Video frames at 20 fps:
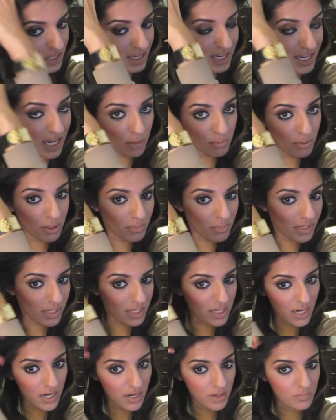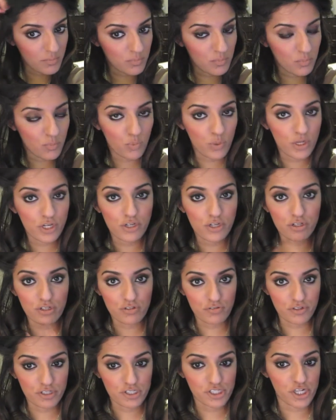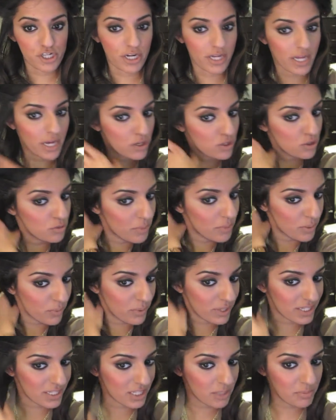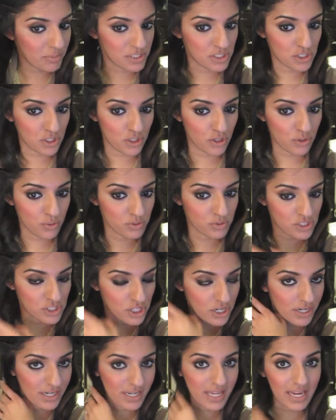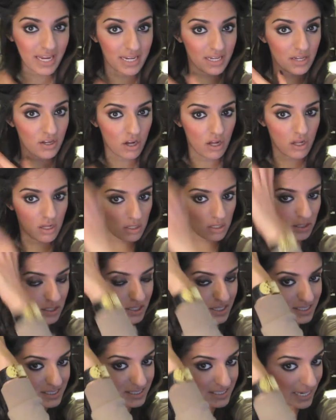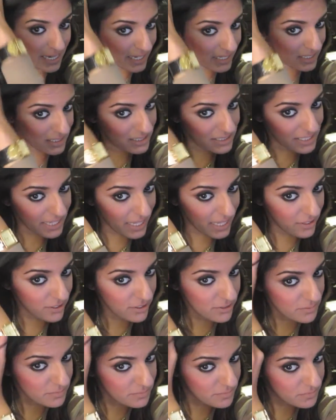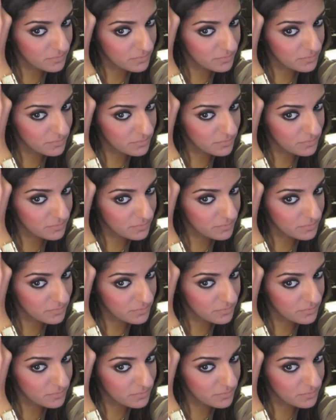Now maybe when you're first starting out, you may want to clip it so you don't start getting it all tangled together.